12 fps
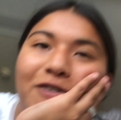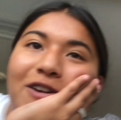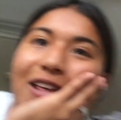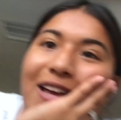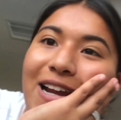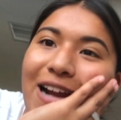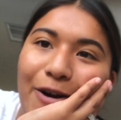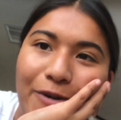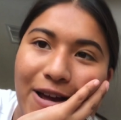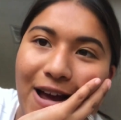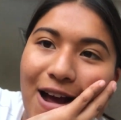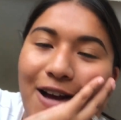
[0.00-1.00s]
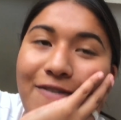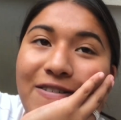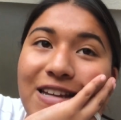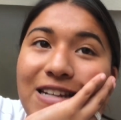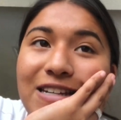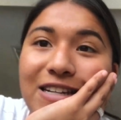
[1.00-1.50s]
for like an hour and a half
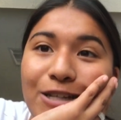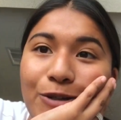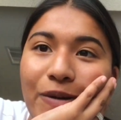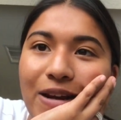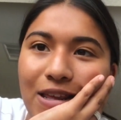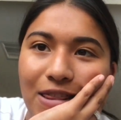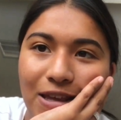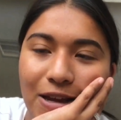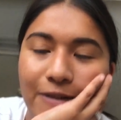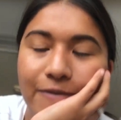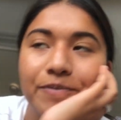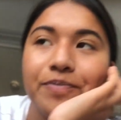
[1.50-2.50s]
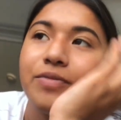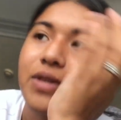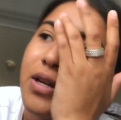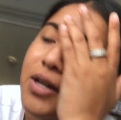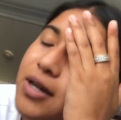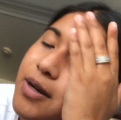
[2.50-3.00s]
and didn't do anything.
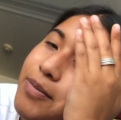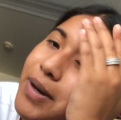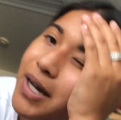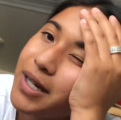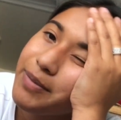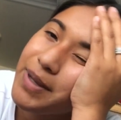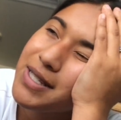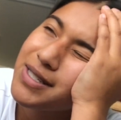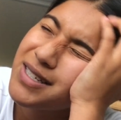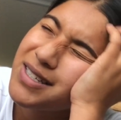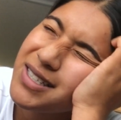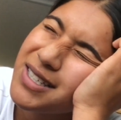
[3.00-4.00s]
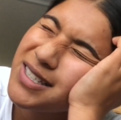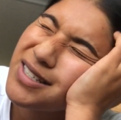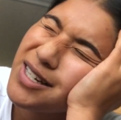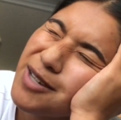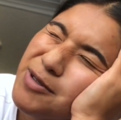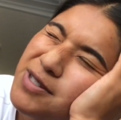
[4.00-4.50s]
But basically
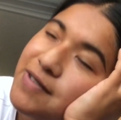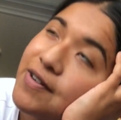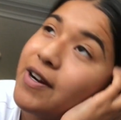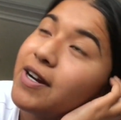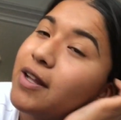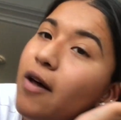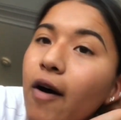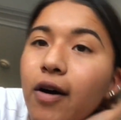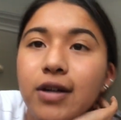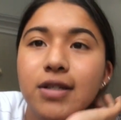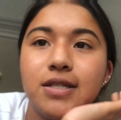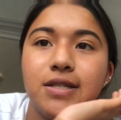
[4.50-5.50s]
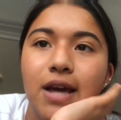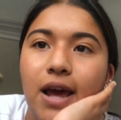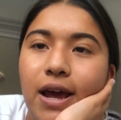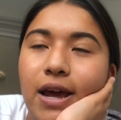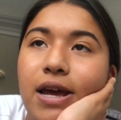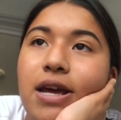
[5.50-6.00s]
today was a very long
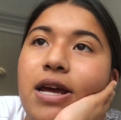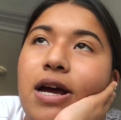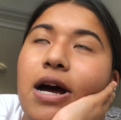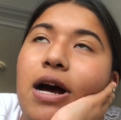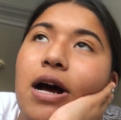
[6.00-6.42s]
day.